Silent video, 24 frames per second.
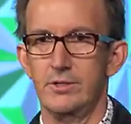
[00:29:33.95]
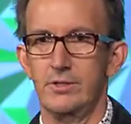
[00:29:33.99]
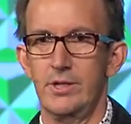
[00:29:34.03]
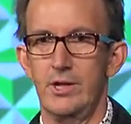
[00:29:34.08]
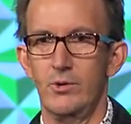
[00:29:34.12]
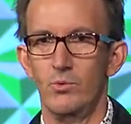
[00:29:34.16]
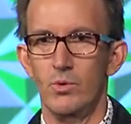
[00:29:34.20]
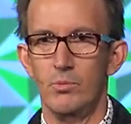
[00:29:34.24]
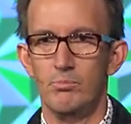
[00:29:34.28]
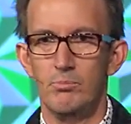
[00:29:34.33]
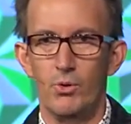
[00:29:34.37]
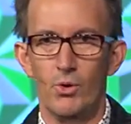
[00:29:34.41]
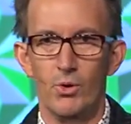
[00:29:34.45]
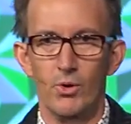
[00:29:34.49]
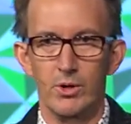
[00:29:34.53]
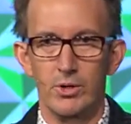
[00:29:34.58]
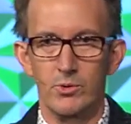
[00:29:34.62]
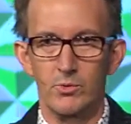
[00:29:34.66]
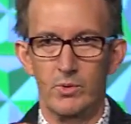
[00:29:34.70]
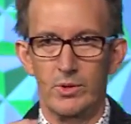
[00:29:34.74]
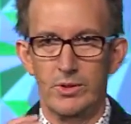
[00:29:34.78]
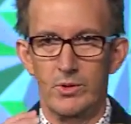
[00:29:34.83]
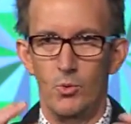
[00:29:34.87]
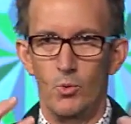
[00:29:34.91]
They were
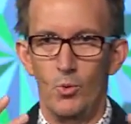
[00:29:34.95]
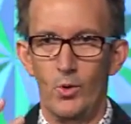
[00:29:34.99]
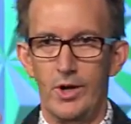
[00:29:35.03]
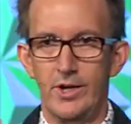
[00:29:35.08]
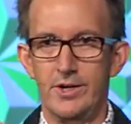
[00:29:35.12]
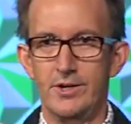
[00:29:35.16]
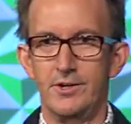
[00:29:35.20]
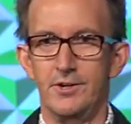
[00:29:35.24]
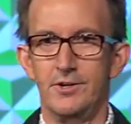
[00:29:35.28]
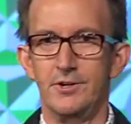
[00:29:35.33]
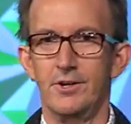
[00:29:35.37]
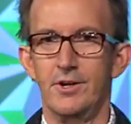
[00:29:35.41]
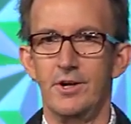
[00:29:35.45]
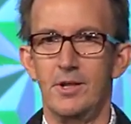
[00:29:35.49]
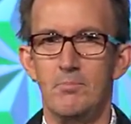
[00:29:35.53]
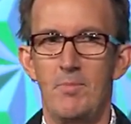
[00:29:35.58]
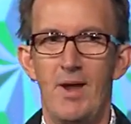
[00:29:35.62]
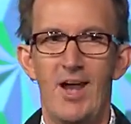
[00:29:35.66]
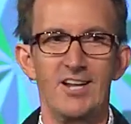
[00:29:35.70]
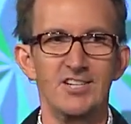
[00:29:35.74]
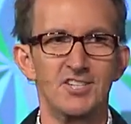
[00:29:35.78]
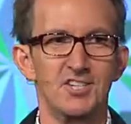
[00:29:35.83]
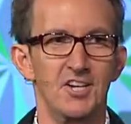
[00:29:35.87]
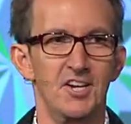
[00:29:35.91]
born with a wonder, an
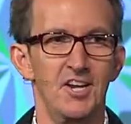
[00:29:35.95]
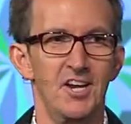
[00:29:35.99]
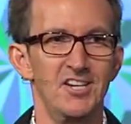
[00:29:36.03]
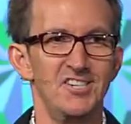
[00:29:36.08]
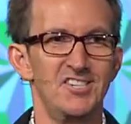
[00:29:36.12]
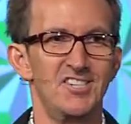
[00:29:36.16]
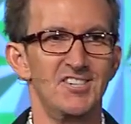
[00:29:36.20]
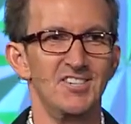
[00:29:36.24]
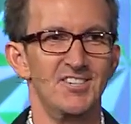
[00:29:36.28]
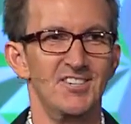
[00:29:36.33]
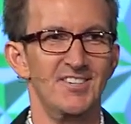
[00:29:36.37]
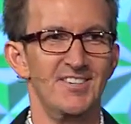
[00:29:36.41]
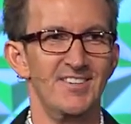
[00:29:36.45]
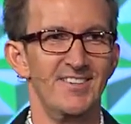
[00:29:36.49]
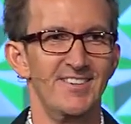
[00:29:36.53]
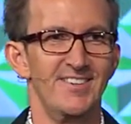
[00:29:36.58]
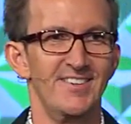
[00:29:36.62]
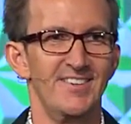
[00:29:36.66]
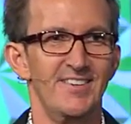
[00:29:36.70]
imagination.